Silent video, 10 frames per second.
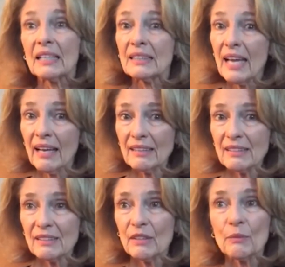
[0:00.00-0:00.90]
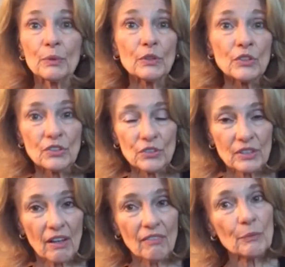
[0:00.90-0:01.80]
Next, purchase
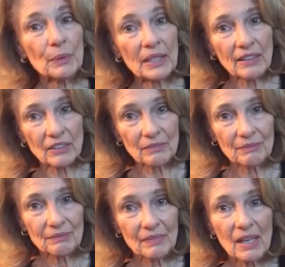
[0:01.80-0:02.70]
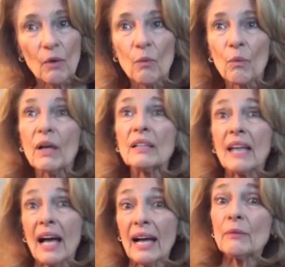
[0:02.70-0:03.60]
yourself a planner. One
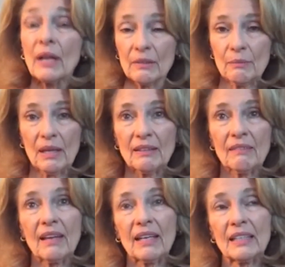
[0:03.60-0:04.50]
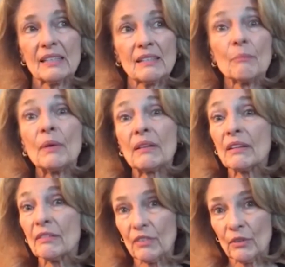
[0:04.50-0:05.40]
I recommend that is a
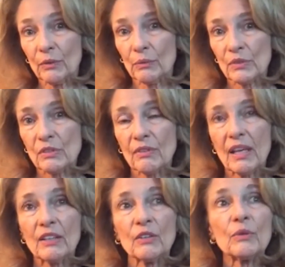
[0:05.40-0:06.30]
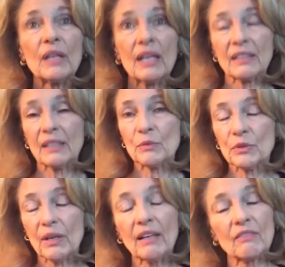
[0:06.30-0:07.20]
monthly view so that you can keep
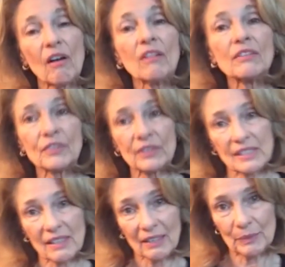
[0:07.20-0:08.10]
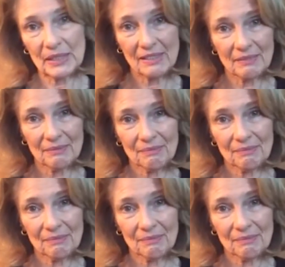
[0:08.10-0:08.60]
track of all of your assignments.